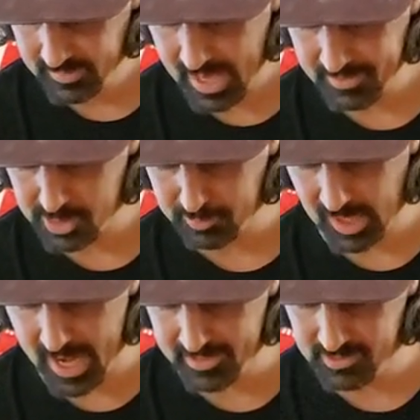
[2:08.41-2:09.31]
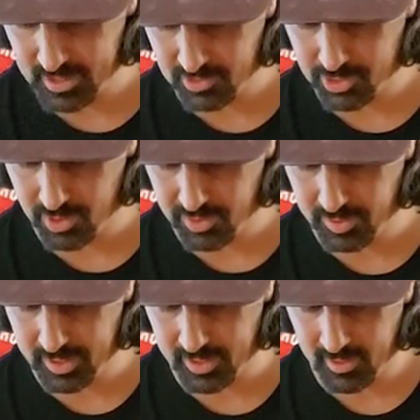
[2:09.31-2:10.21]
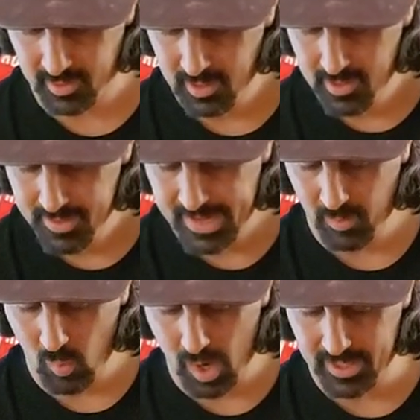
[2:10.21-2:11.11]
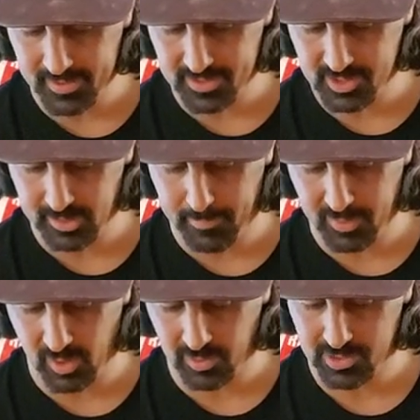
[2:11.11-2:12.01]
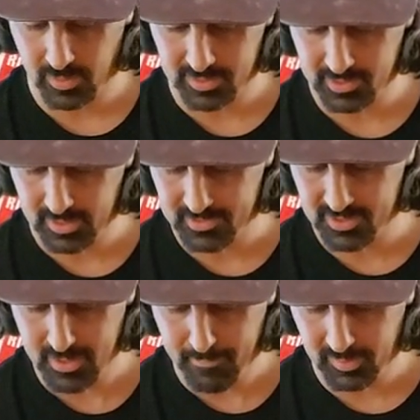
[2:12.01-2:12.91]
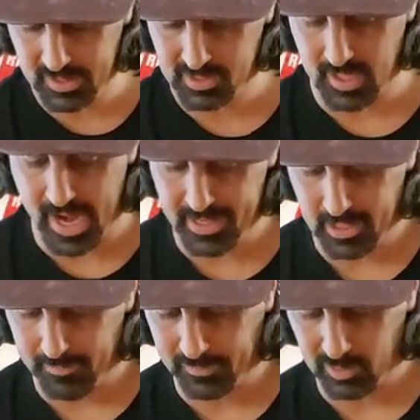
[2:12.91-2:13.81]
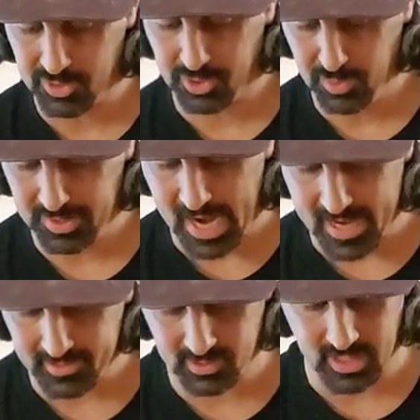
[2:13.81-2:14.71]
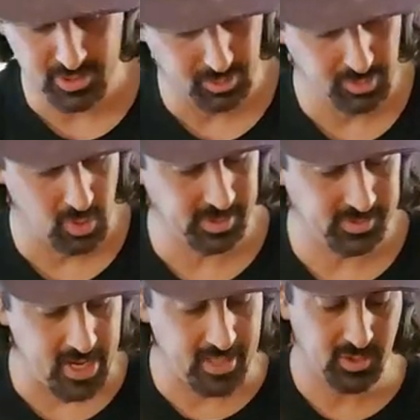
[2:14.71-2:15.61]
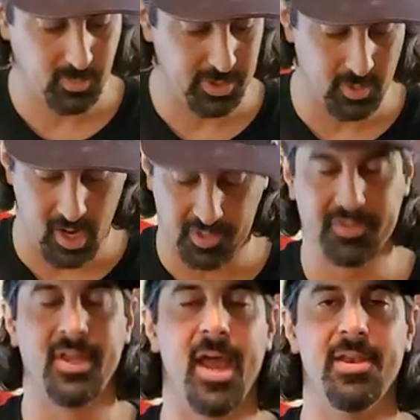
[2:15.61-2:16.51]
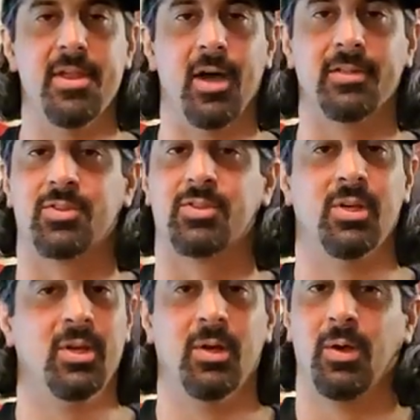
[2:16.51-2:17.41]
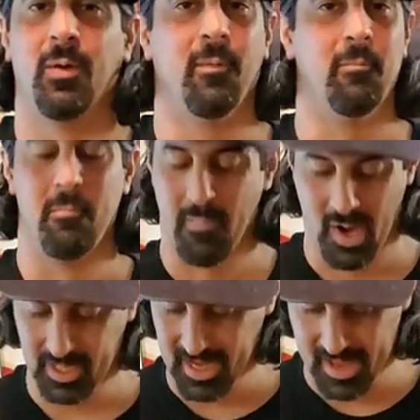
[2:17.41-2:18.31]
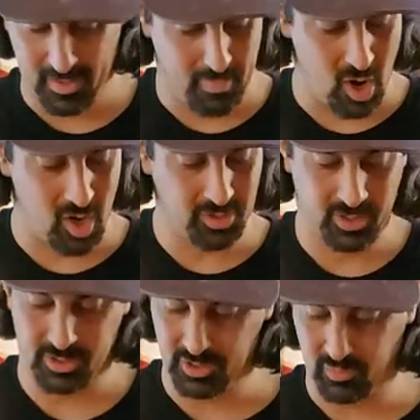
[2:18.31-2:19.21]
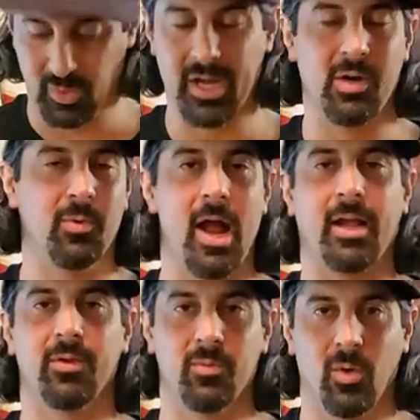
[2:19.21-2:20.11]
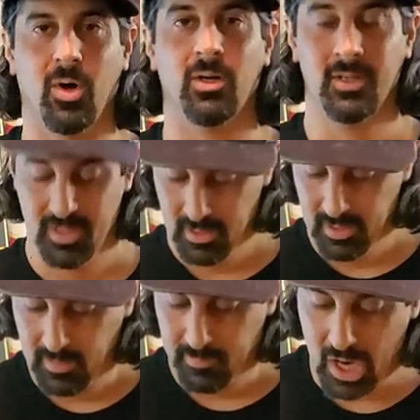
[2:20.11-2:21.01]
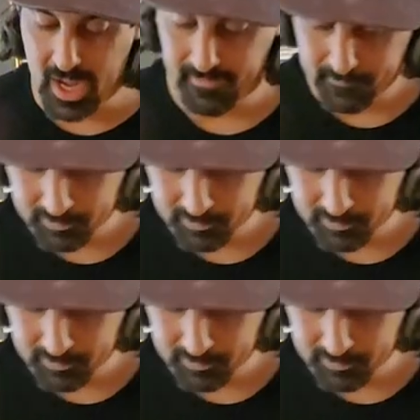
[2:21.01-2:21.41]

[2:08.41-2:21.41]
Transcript: on the splines that I'll show you here, and one on the slip yoke. So it's as simple as lining up those two dots, and you'll know exactly where you are, dead nuts, money on the ball, you're just ready to rock and roll. But